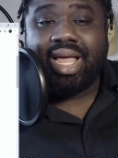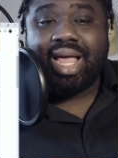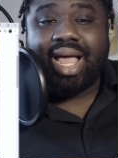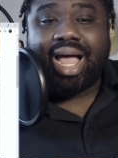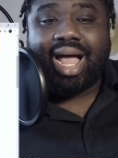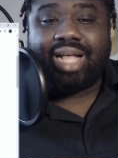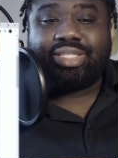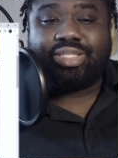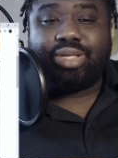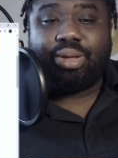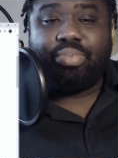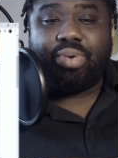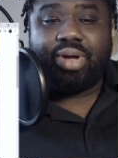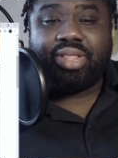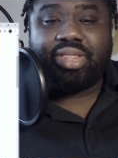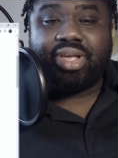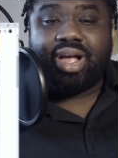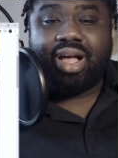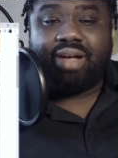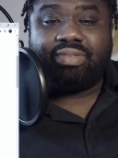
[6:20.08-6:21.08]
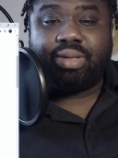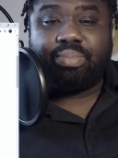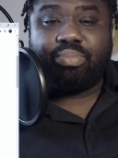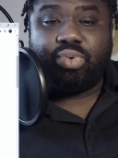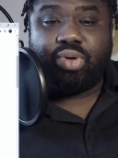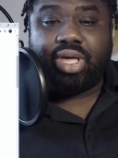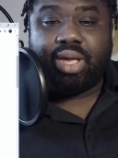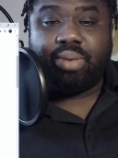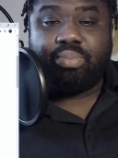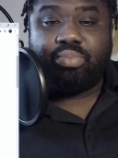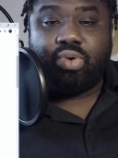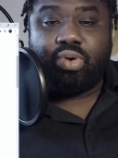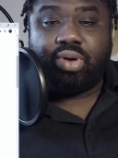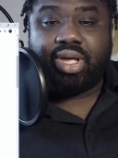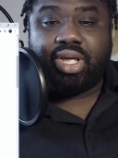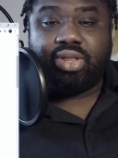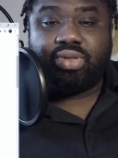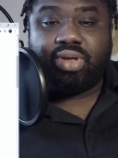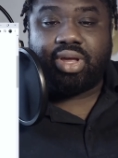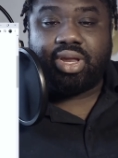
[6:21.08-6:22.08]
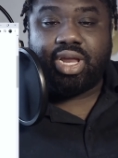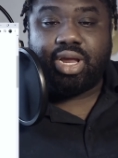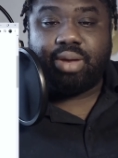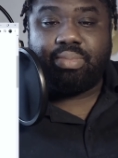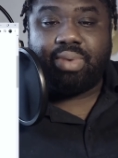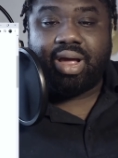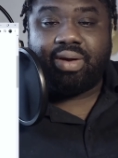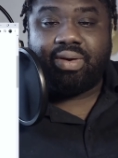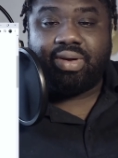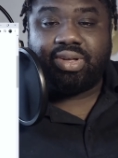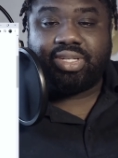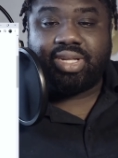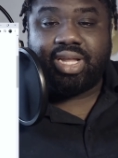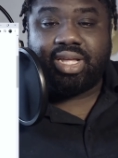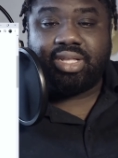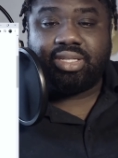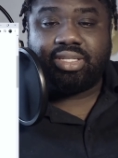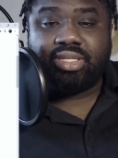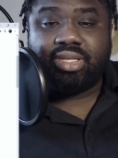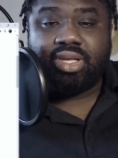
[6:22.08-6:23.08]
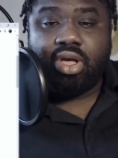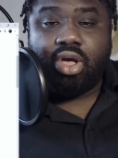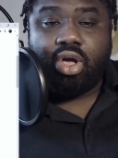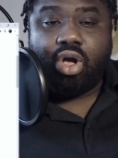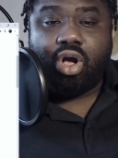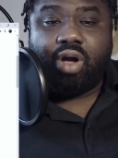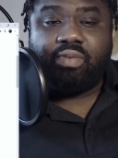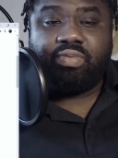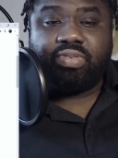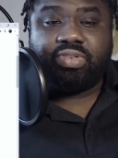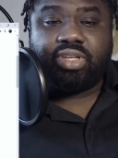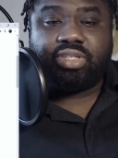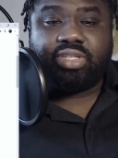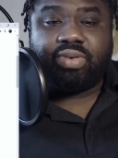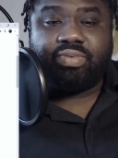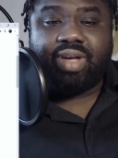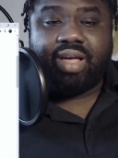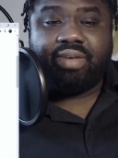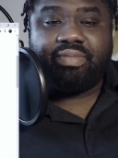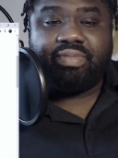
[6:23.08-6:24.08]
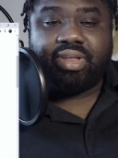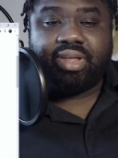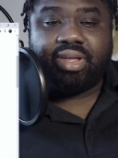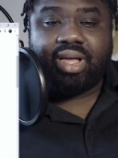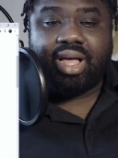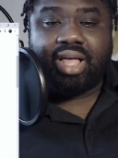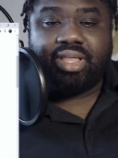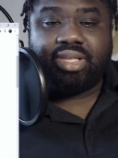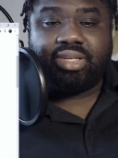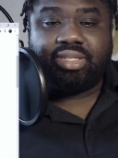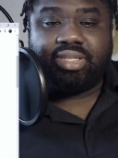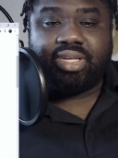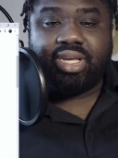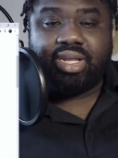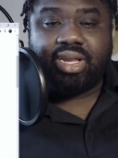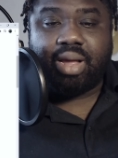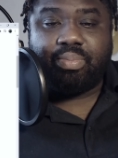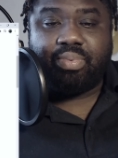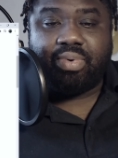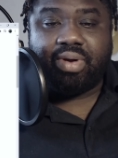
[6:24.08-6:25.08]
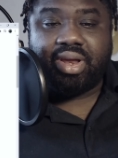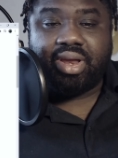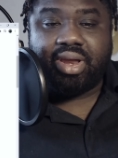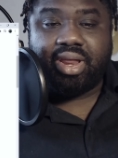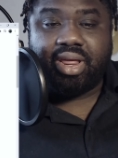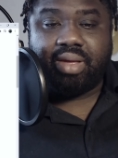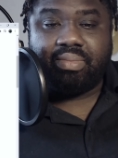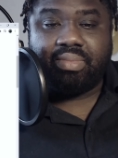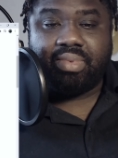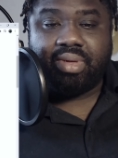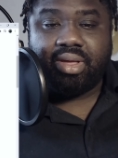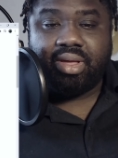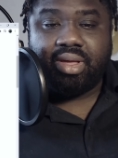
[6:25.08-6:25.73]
At some point thereafter, Bouquet broke into a nearby residence. Officers arriving at the scene apprehended him.